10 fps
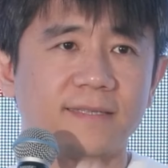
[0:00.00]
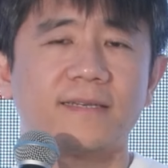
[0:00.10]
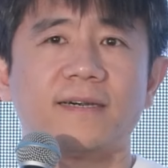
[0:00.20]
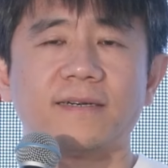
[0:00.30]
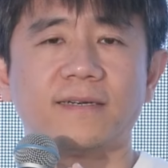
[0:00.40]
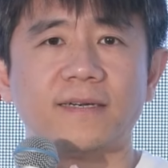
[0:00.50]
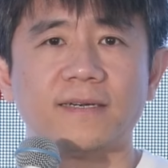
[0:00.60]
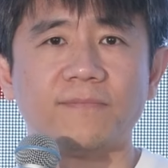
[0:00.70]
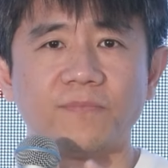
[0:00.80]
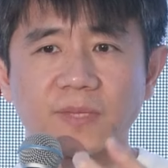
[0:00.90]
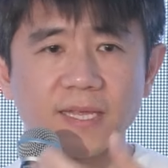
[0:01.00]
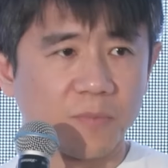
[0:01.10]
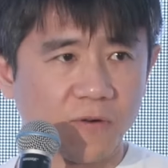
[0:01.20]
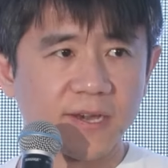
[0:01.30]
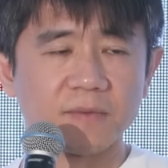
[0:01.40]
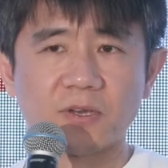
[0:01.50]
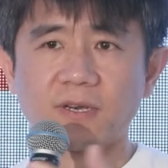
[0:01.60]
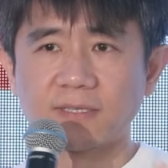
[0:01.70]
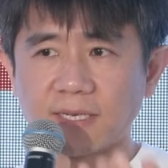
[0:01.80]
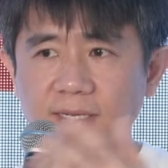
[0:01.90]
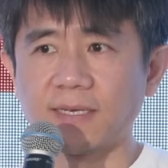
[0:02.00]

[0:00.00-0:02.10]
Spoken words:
data provider because